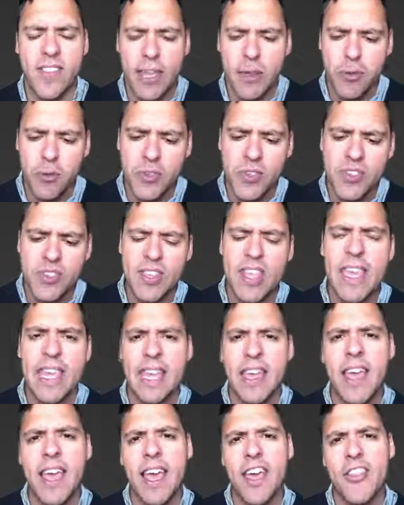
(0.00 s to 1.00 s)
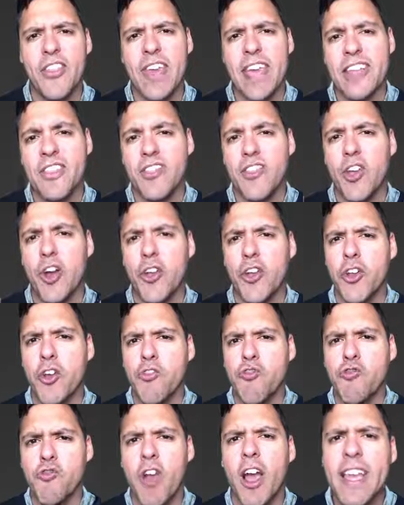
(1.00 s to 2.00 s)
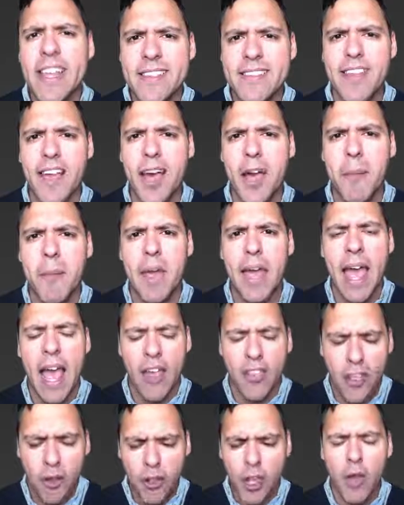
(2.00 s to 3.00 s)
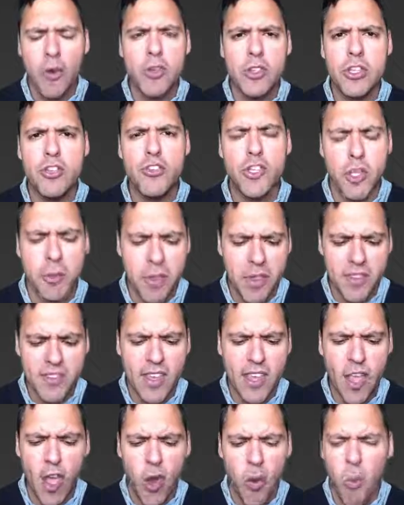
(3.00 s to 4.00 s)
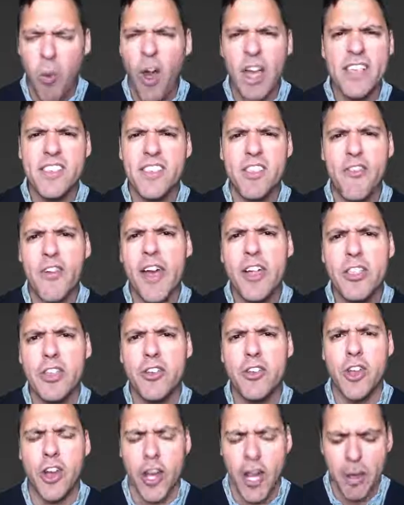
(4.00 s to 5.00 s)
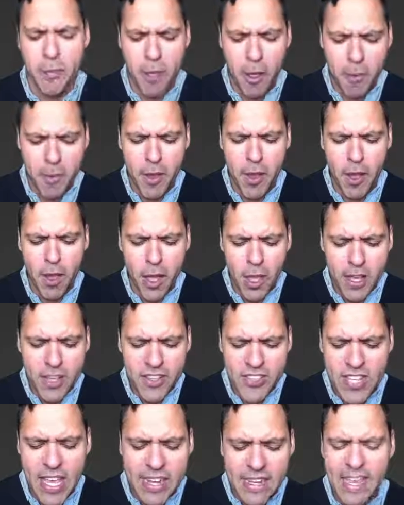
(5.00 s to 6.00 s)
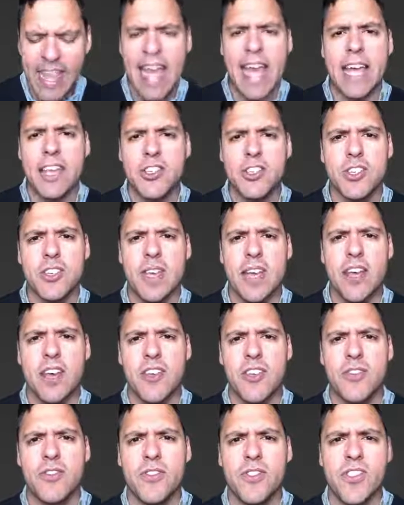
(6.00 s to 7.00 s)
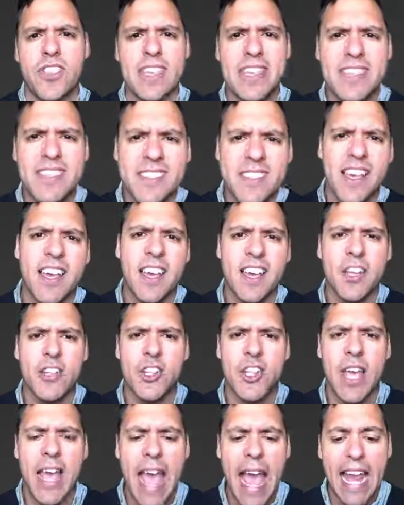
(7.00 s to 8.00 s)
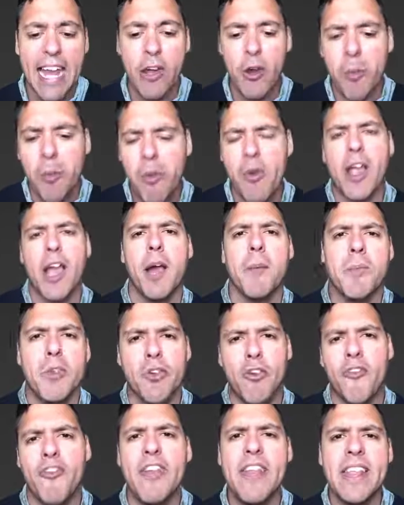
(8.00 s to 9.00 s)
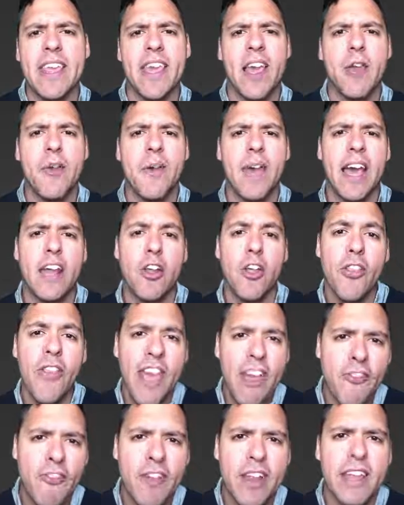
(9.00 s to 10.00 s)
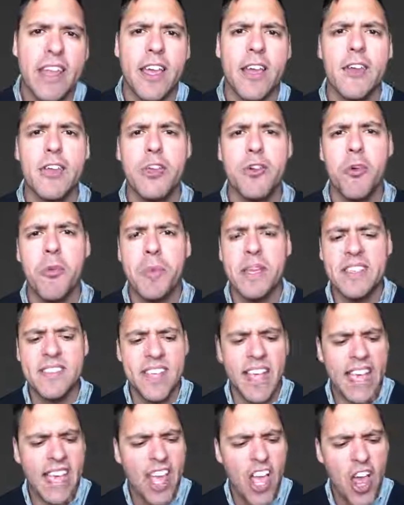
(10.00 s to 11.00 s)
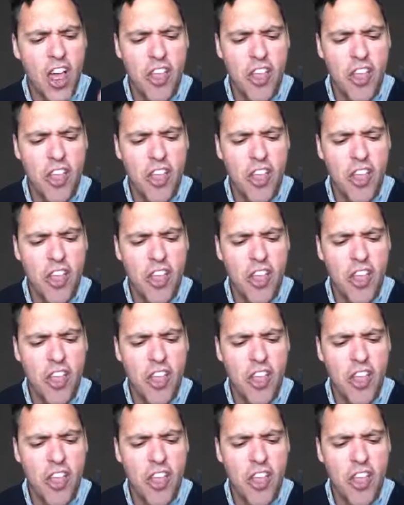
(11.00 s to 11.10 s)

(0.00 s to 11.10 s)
they will see that it's gone right up, and they'll go on YouTube and they'll say, why is the value gone up? They'll put Zcash on the search and it will bring up your video. And on that video, you'll be saying,